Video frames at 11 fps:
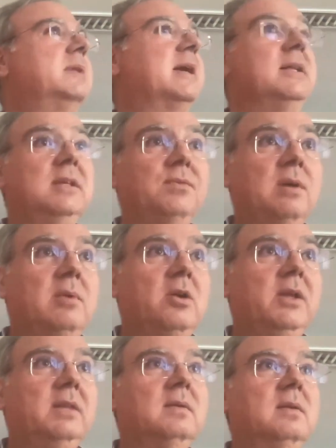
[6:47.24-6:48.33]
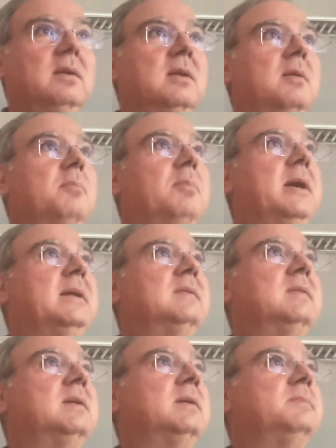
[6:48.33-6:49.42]
negative about it,
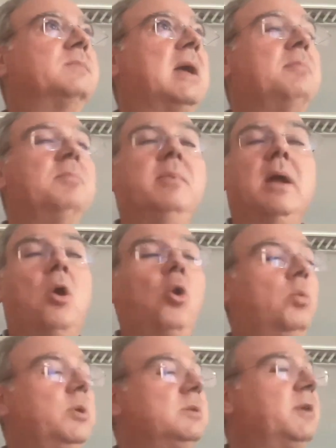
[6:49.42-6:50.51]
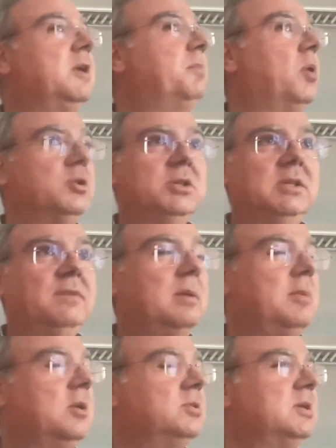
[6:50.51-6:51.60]
but I'm always very positive
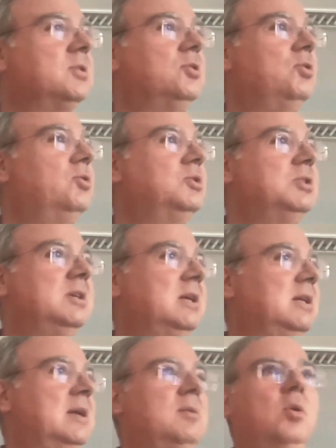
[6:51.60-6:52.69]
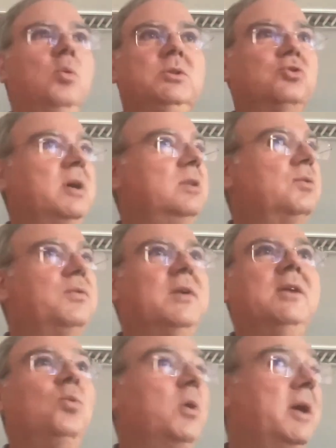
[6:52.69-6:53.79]
about technology, and I always try to
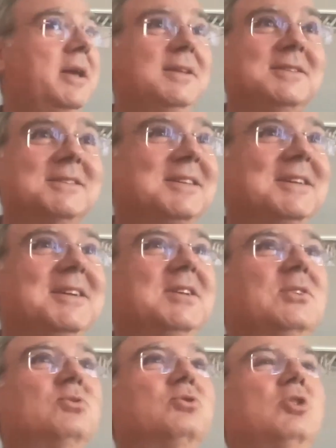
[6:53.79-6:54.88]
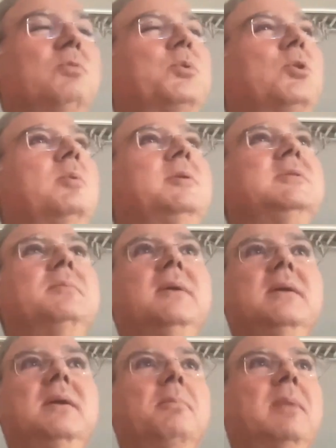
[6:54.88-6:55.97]
find ways to solve problems.
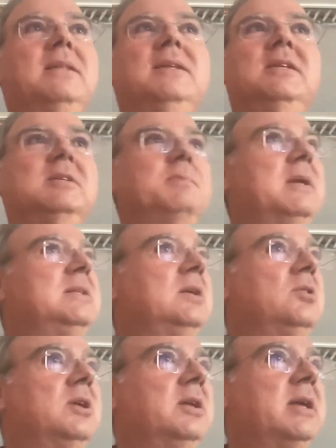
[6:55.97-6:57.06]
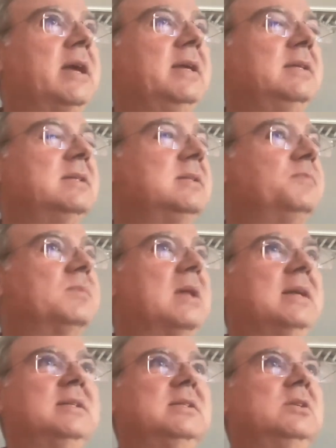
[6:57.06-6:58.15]
But in this particular case,
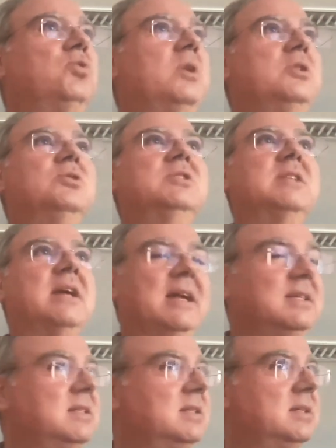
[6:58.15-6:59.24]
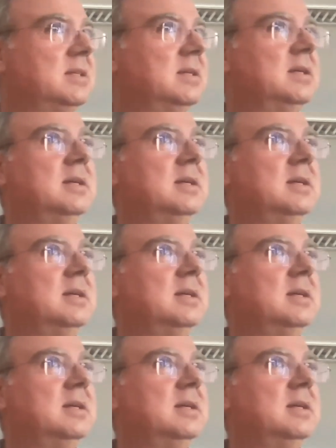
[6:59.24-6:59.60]
as the situation stands,